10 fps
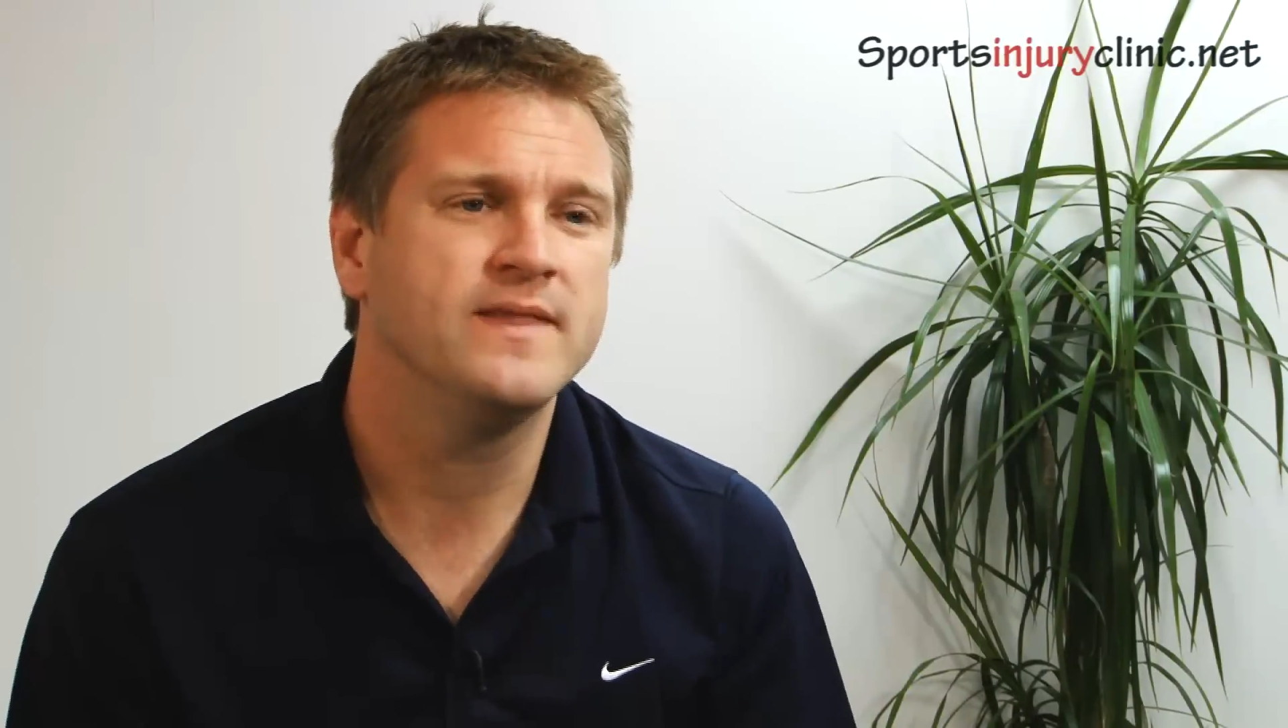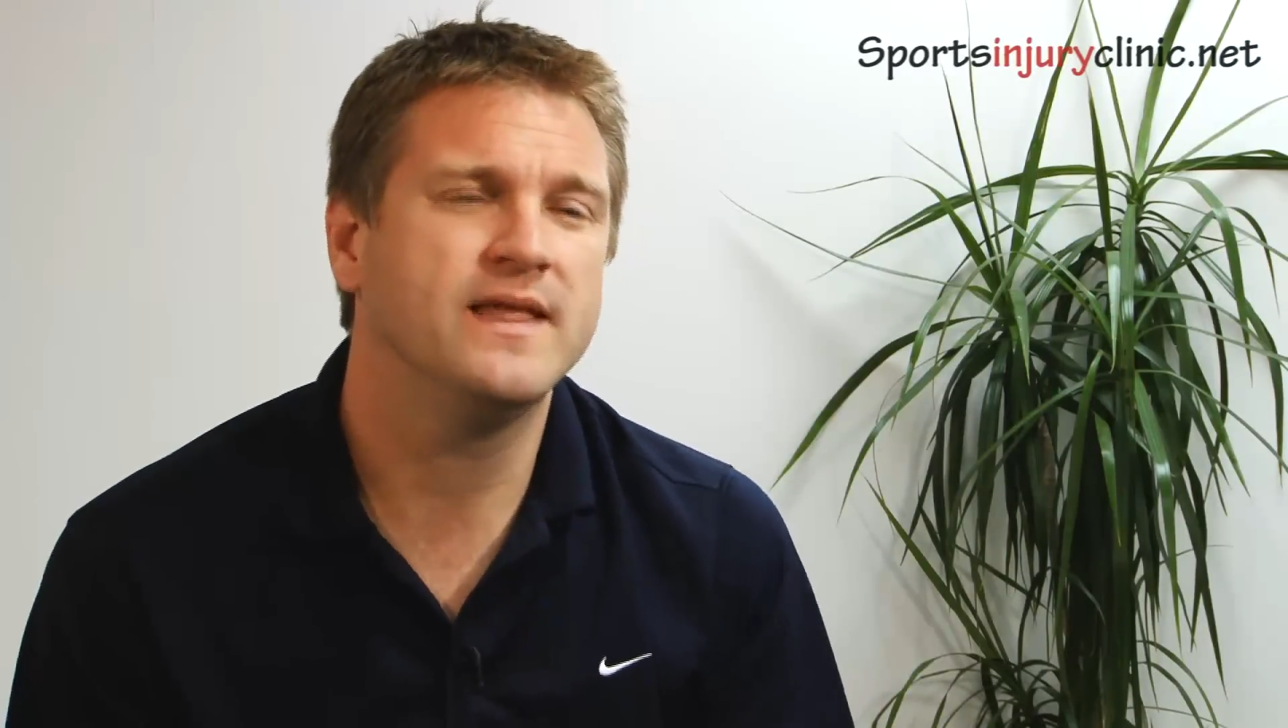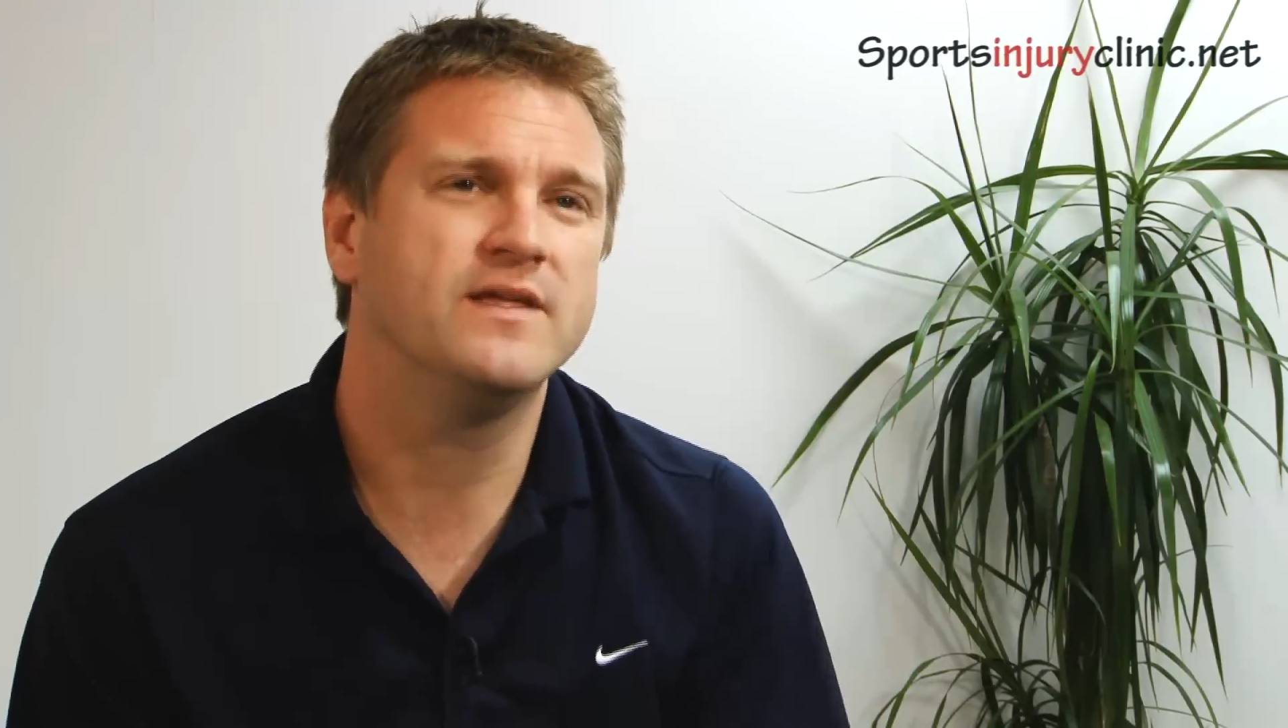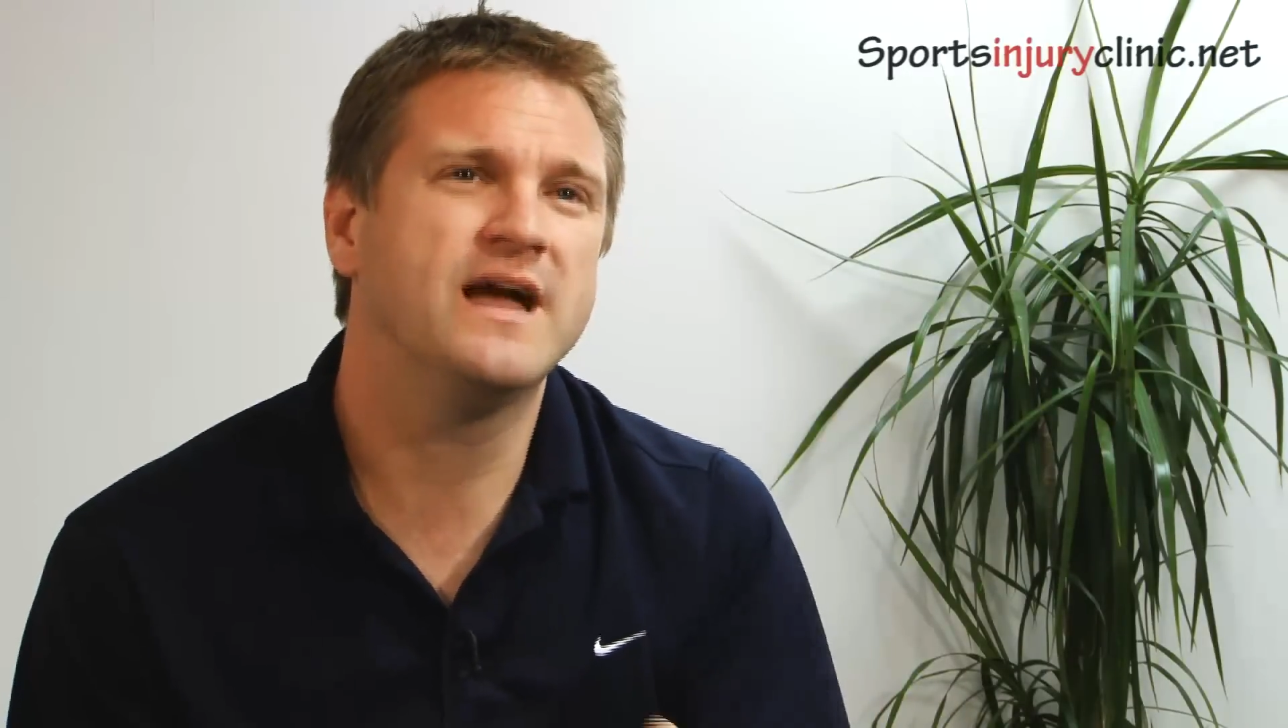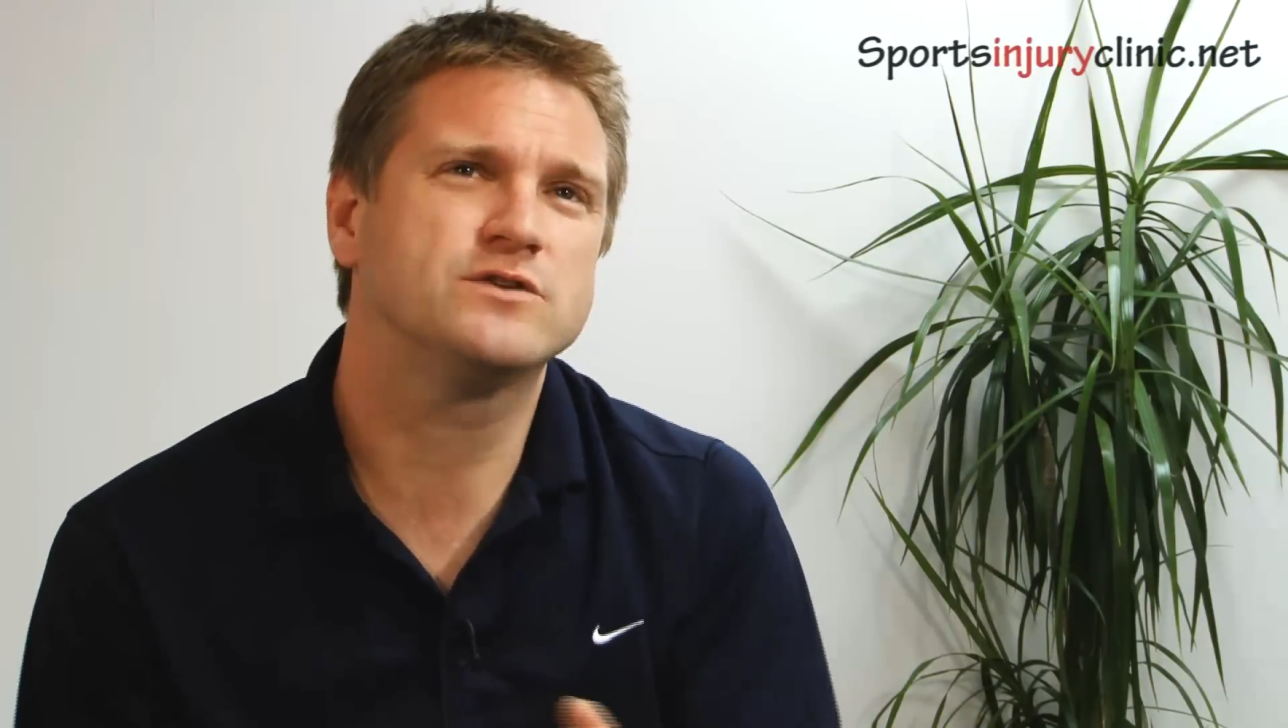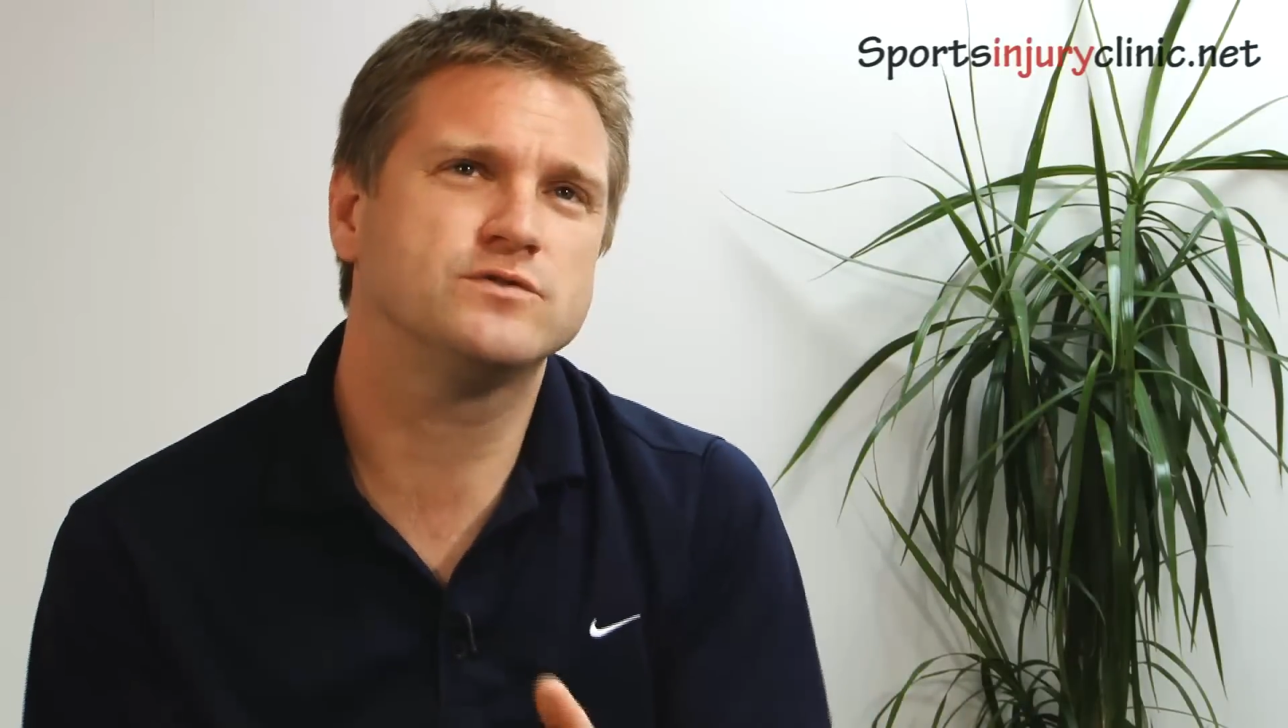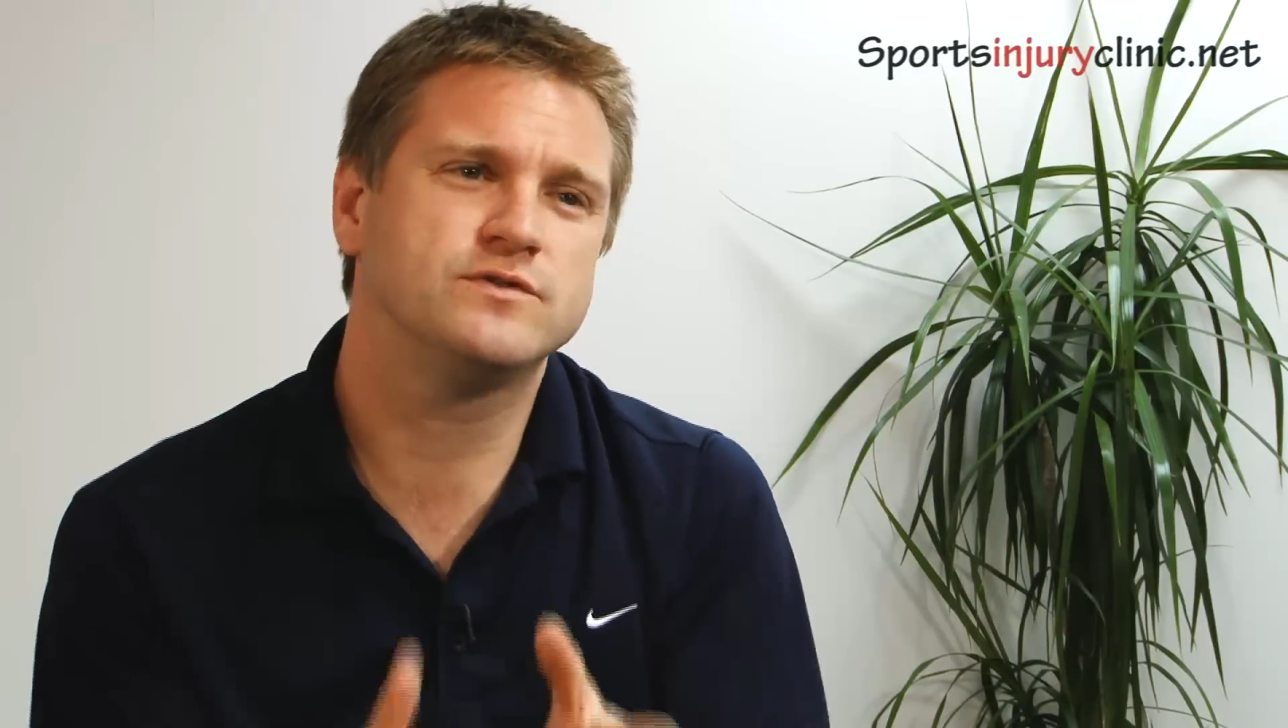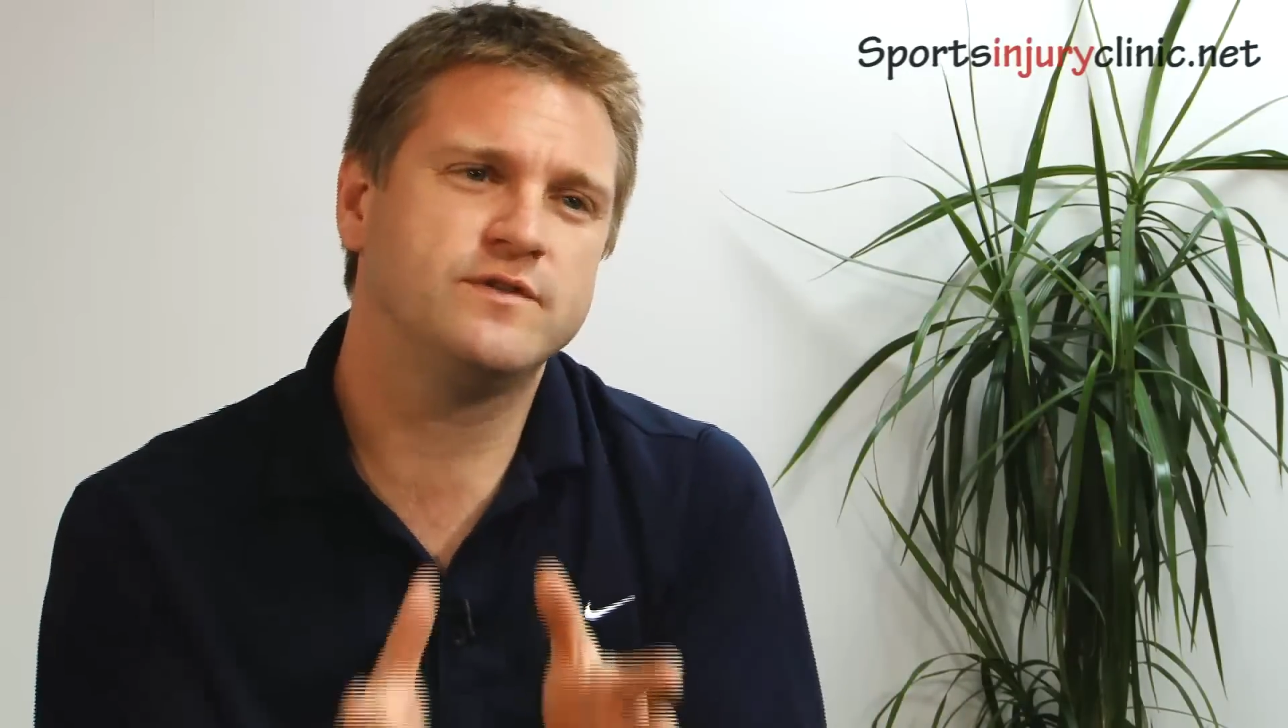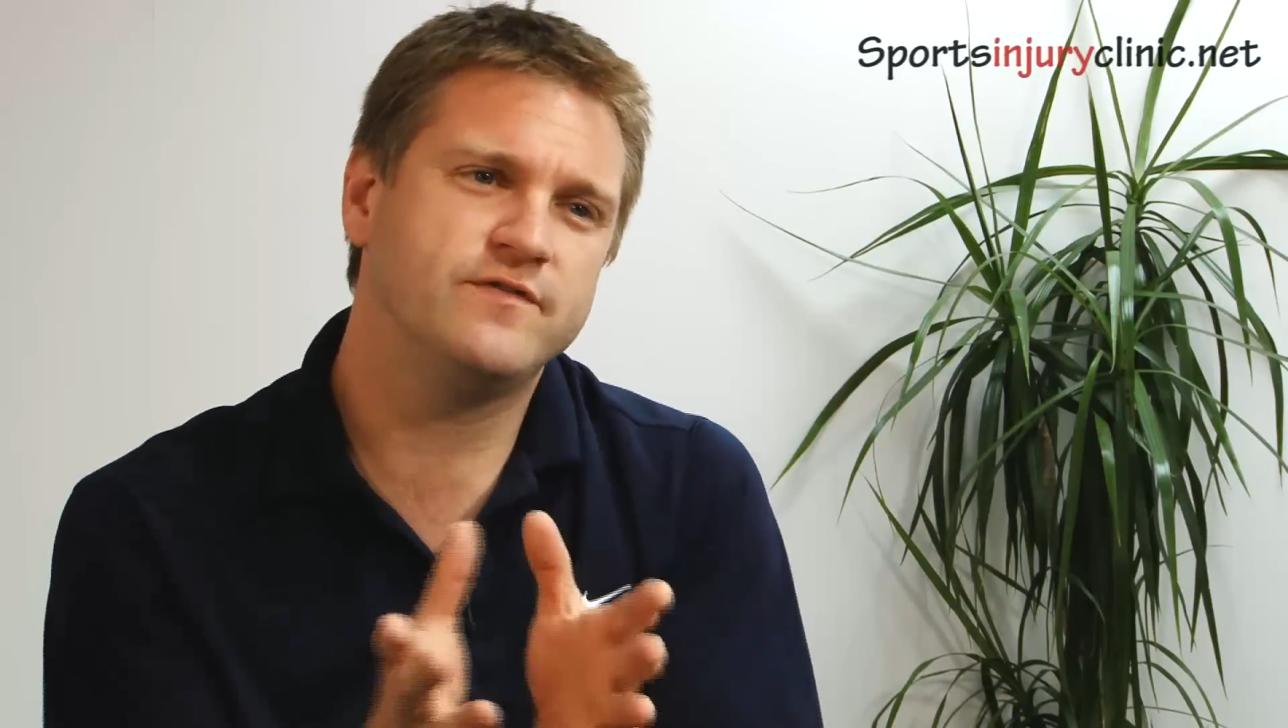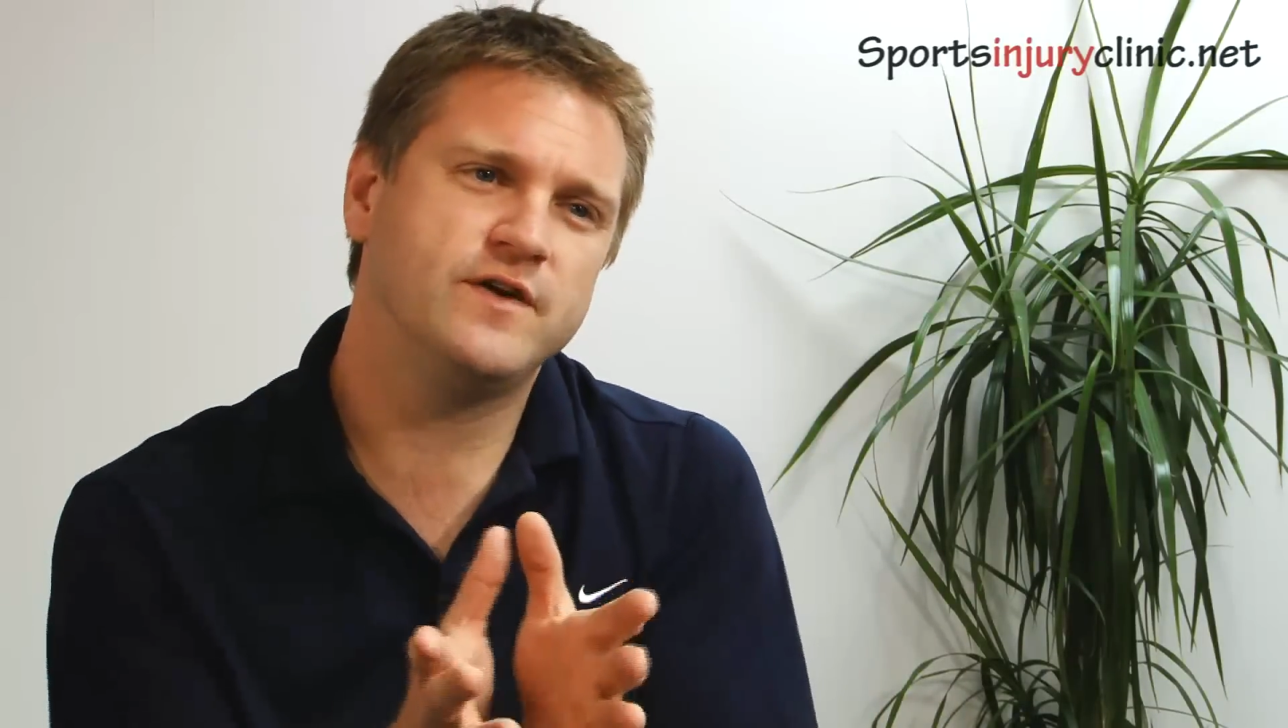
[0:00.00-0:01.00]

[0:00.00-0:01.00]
Now, the